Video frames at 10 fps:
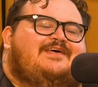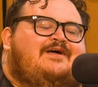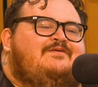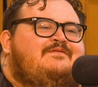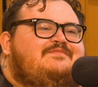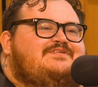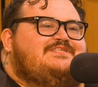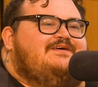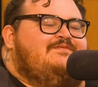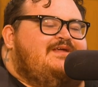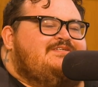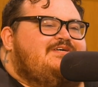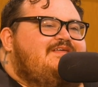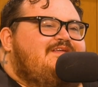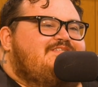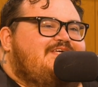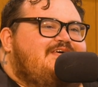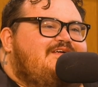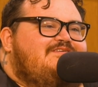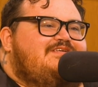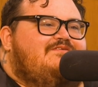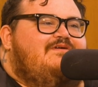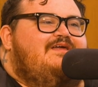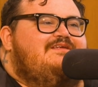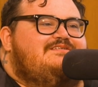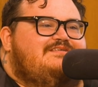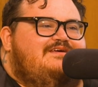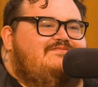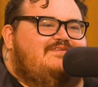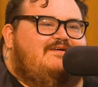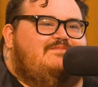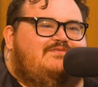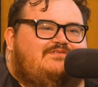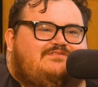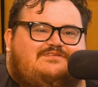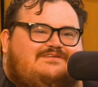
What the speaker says: I remember when I saw that as a kid, I was like, why does he have nipples?